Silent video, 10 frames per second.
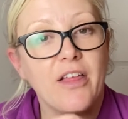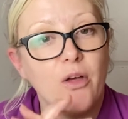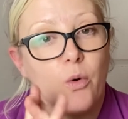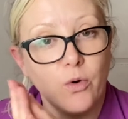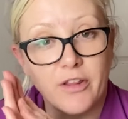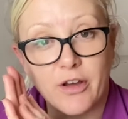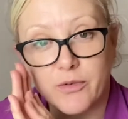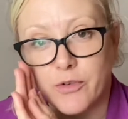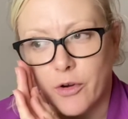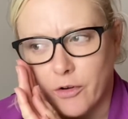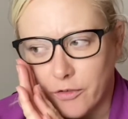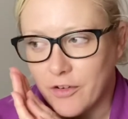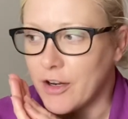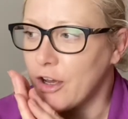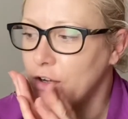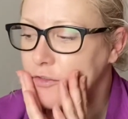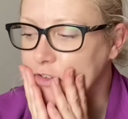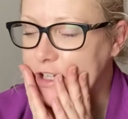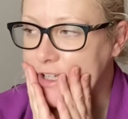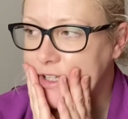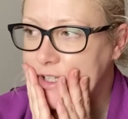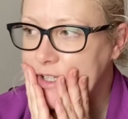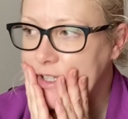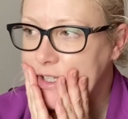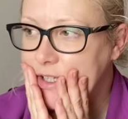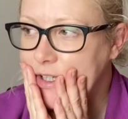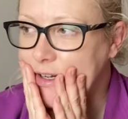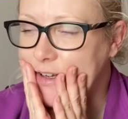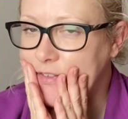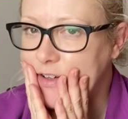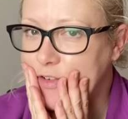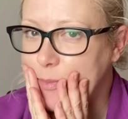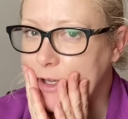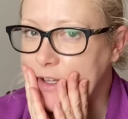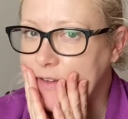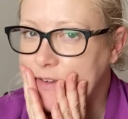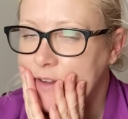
all of those off, and hopefully I'll have enough space.